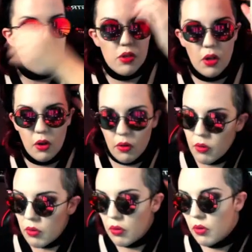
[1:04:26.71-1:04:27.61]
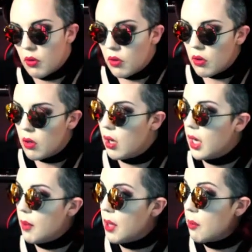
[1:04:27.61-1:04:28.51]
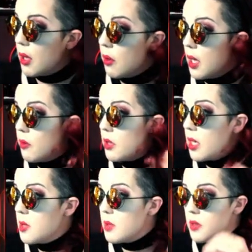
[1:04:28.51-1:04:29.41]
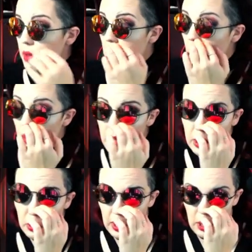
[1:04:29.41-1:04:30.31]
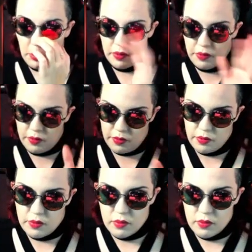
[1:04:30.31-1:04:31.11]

So, and I make my own advertisements for that with a little help of